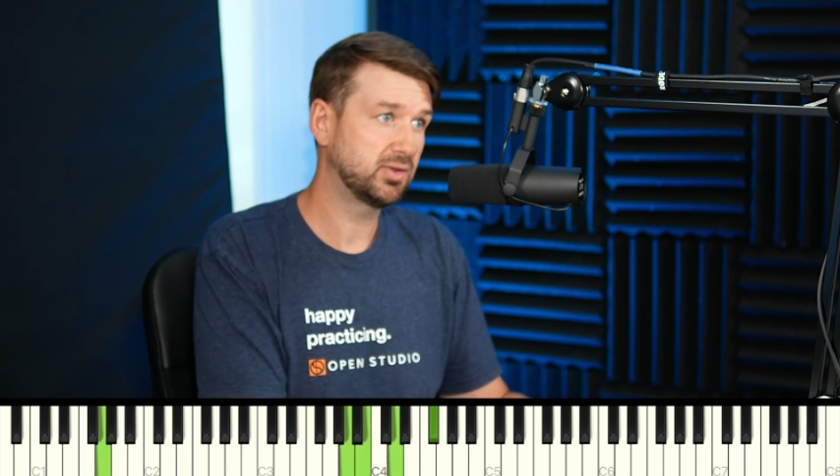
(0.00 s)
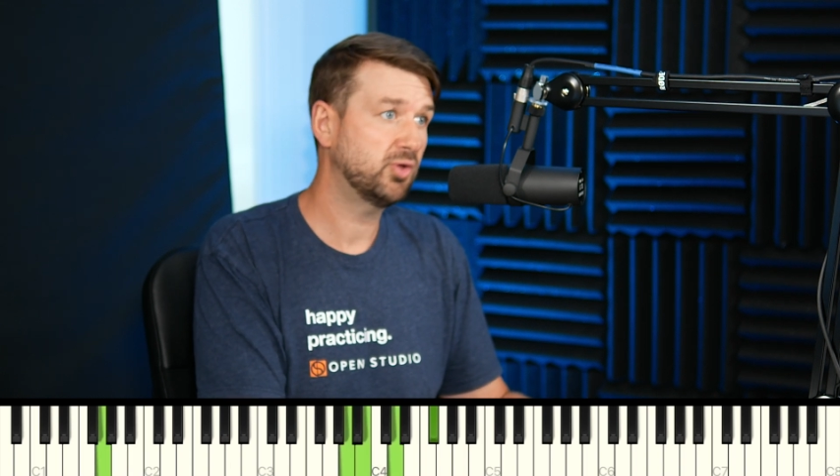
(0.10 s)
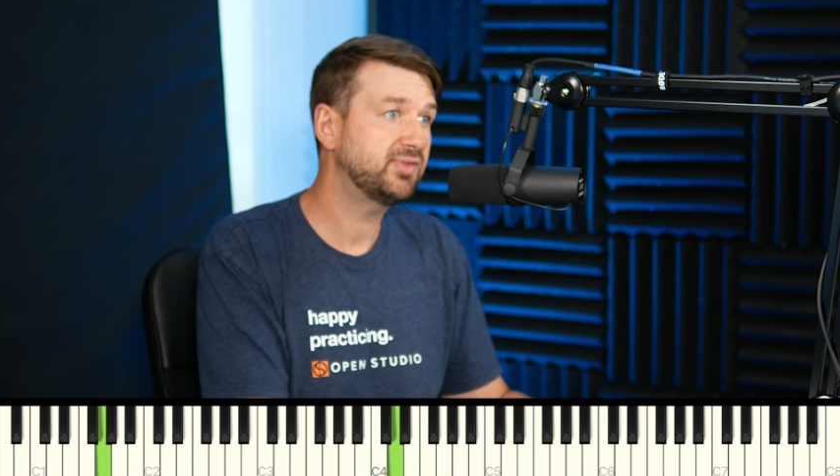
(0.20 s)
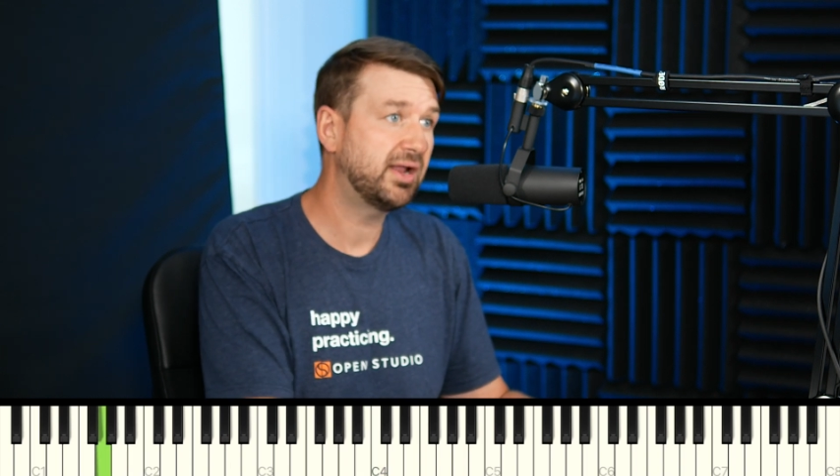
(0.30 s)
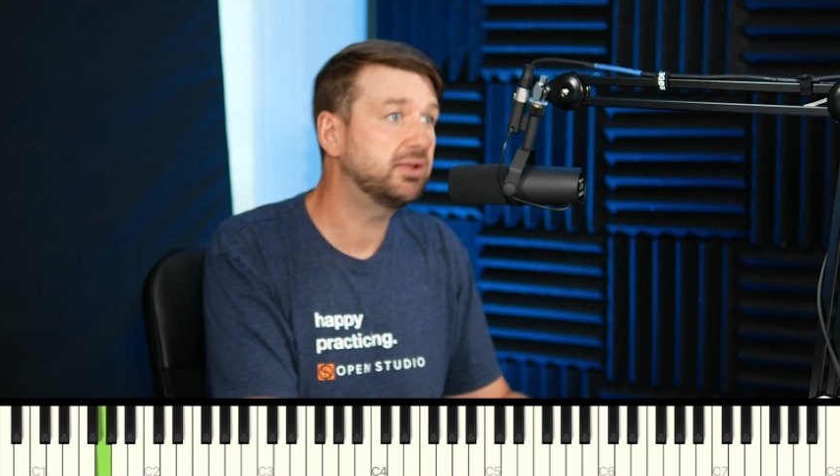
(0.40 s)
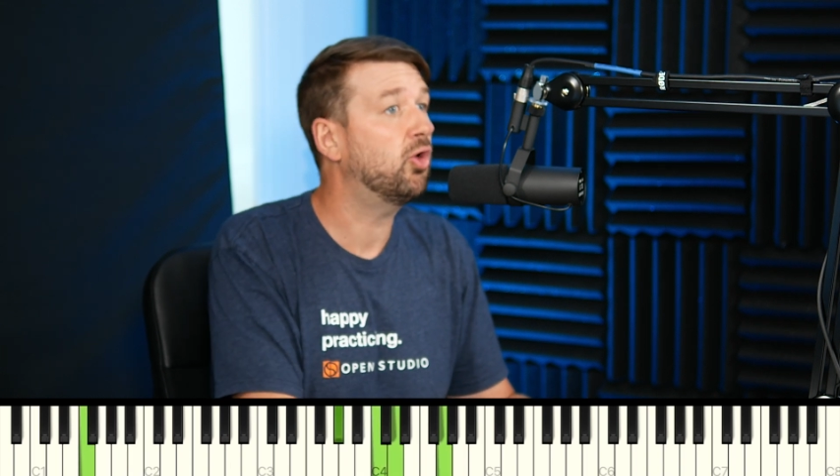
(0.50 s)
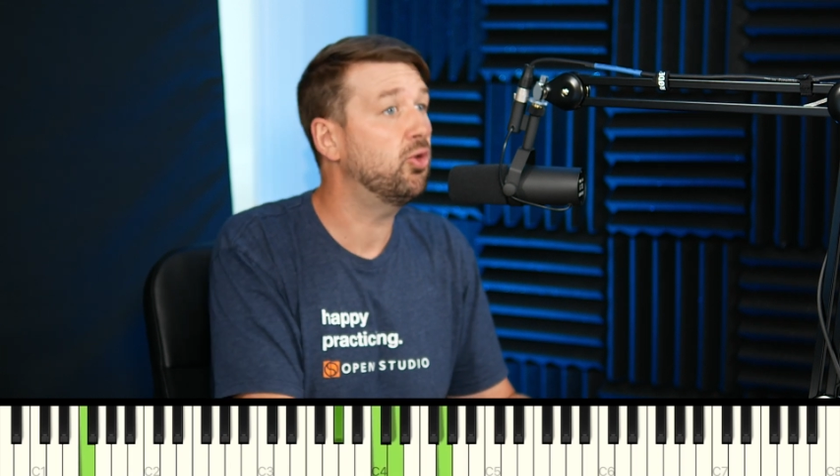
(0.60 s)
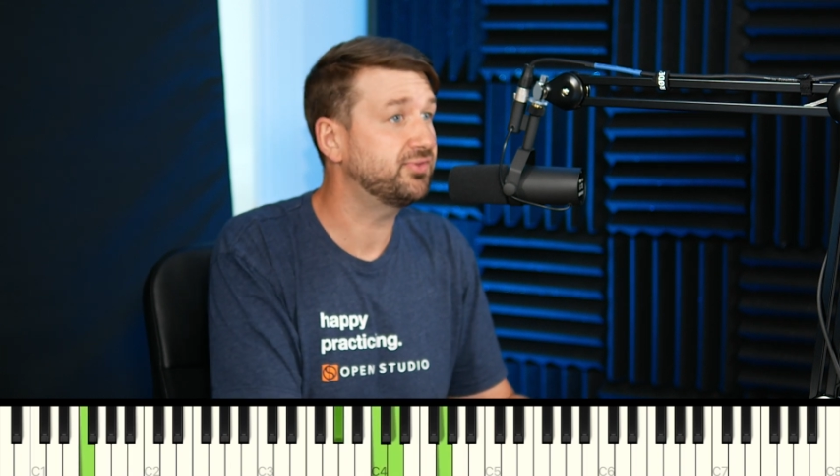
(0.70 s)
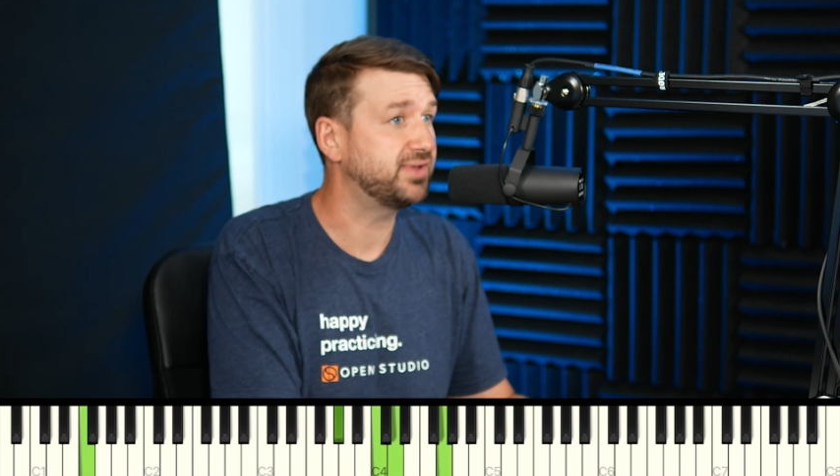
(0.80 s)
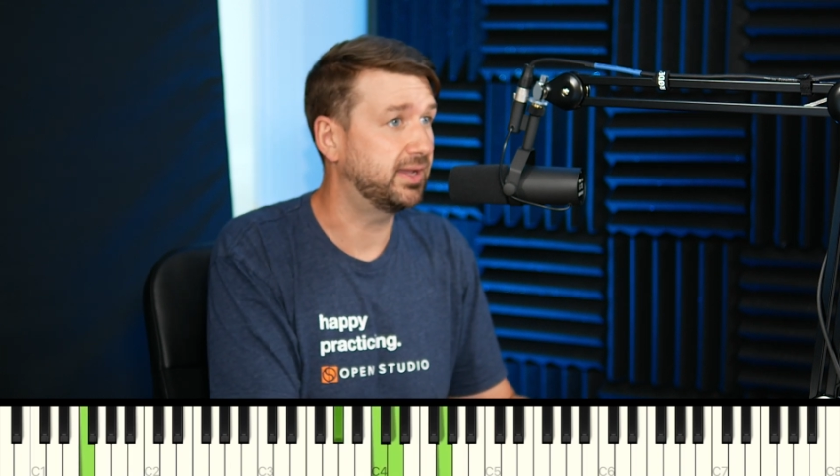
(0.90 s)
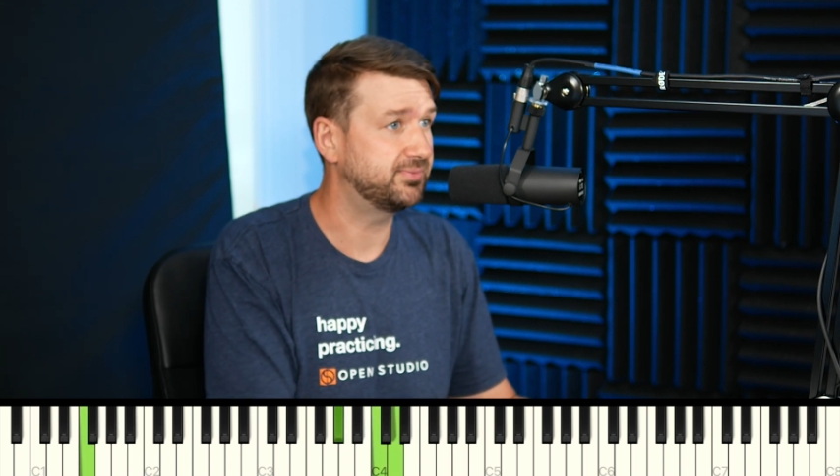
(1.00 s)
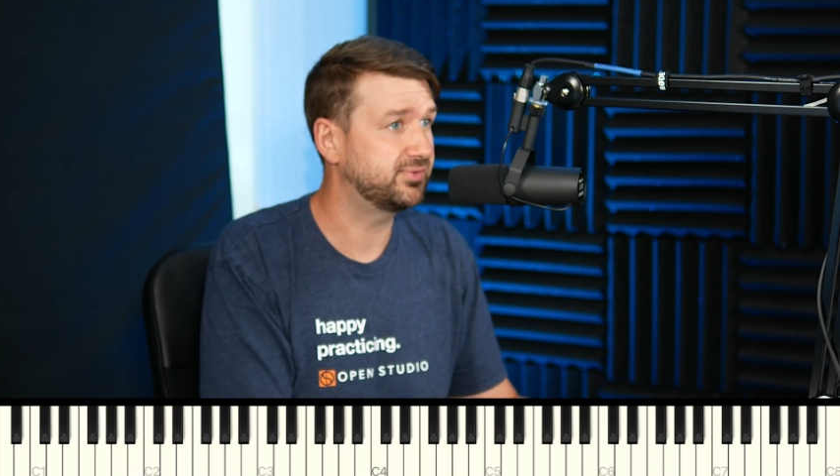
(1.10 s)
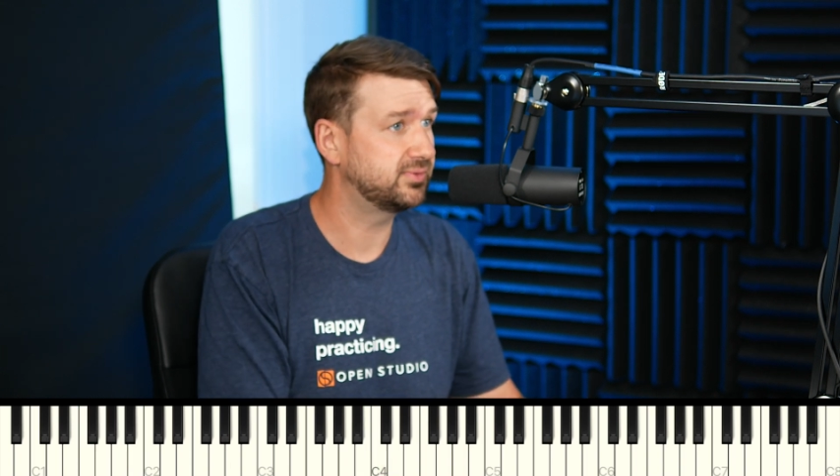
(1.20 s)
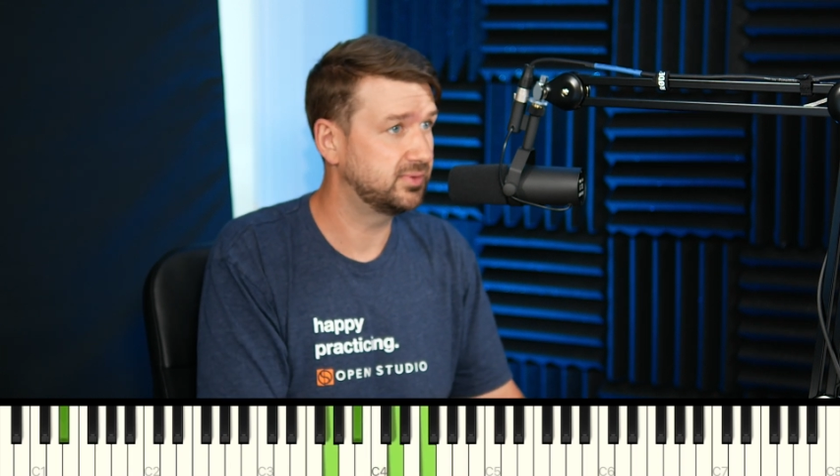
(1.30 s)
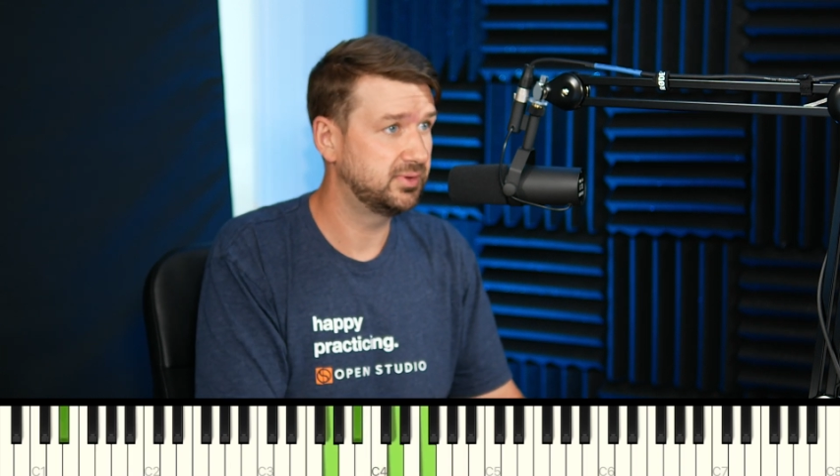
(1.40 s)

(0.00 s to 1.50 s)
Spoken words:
Goes down in whole steps,